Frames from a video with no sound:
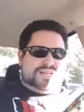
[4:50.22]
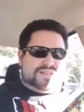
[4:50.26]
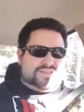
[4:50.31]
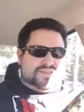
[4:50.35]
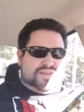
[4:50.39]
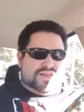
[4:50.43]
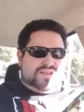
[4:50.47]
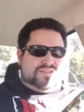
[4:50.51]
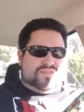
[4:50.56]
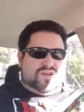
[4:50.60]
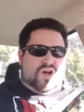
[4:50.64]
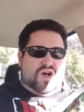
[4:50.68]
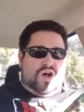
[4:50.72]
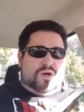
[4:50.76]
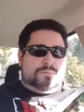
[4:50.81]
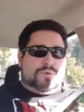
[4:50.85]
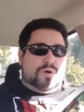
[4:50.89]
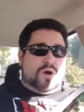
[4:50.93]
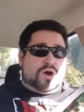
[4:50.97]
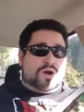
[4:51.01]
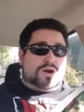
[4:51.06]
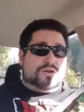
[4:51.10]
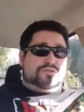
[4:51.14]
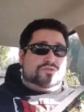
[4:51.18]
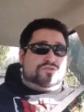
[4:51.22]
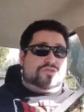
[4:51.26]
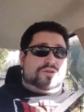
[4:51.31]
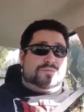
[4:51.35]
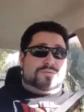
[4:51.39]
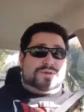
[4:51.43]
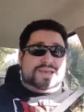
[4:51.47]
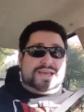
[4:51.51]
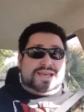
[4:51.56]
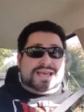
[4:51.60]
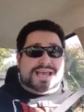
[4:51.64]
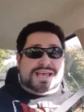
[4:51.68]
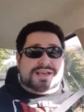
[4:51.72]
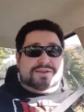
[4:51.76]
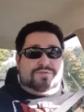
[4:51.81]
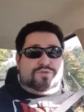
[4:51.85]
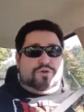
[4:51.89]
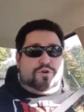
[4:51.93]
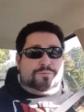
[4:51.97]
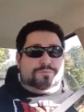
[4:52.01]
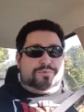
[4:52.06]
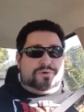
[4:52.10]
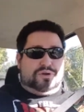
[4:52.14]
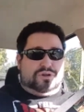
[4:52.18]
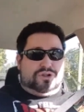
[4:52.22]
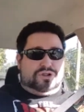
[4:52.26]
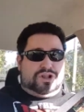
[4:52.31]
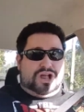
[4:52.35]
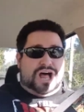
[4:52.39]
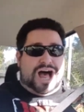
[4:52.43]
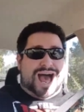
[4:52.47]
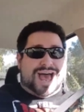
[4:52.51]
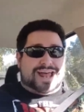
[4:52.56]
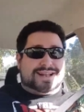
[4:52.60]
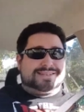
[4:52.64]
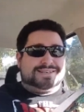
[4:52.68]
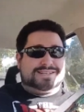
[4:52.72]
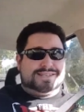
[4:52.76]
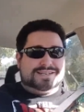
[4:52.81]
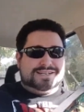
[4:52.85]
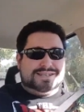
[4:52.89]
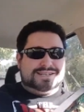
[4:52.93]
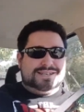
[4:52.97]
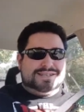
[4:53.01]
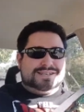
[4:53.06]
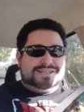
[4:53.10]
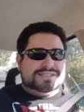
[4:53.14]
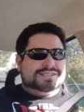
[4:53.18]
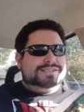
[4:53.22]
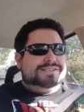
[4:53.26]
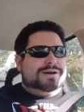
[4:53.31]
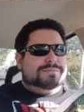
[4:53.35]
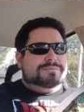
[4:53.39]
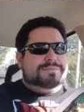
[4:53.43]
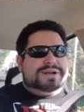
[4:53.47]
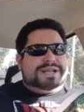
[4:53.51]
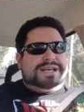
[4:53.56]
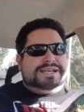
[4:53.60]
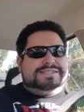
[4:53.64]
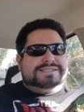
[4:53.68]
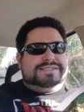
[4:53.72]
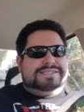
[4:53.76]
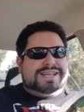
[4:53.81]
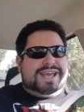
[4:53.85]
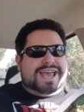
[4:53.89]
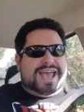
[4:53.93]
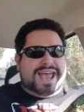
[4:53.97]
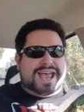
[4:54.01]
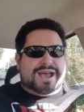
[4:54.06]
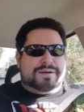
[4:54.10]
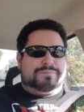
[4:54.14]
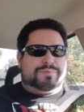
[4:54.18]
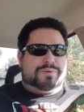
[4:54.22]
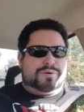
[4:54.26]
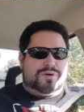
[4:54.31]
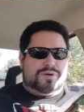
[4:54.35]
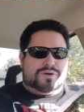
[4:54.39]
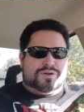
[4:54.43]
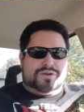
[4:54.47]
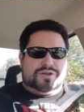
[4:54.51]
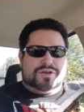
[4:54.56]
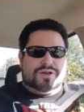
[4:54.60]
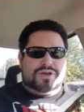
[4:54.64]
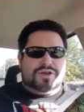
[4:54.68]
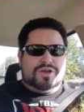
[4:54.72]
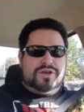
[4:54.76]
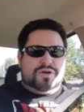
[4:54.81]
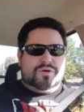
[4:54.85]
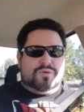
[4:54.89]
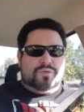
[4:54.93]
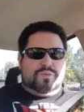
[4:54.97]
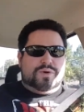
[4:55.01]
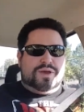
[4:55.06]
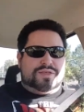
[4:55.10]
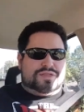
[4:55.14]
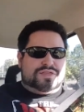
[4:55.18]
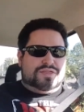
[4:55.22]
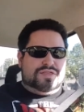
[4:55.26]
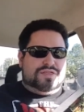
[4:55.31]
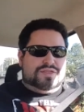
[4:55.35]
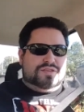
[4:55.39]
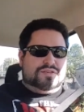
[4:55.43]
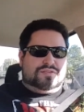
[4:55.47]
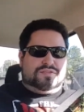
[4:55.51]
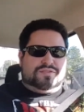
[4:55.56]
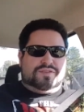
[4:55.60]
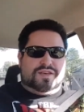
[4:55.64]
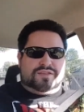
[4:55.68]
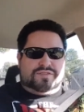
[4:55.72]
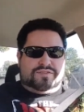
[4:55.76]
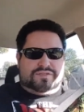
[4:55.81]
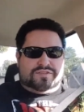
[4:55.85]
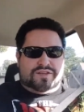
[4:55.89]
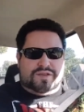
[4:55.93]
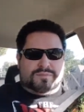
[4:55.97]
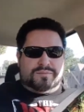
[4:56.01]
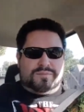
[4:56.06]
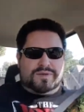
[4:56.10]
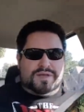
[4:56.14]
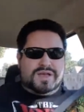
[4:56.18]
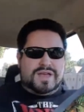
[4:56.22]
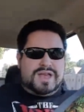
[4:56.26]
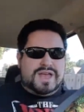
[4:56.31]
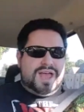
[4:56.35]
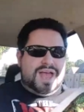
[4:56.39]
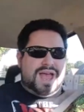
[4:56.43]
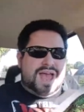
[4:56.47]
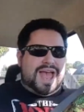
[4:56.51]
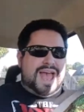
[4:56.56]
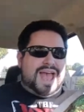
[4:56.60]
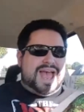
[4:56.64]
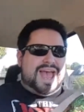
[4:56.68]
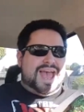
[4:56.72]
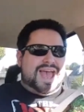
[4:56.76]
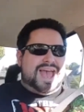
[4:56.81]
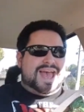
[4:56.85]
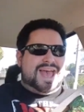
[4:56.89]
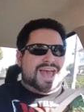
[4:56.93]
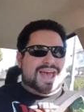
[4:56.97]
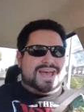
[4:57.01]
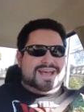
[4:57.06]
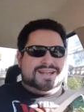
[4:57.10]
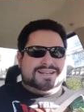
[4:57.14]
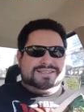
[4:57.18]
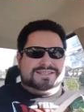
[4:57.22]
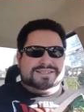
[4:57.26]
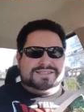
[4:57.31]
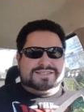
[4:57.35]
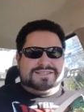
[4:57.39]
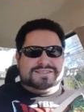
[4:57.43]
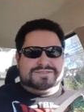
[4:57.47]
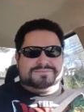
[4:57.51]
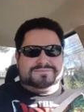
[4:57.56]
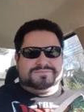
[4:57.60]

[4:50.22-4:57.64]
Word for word: it's it's all part of some evil plot. Somebody's tampered with the system, and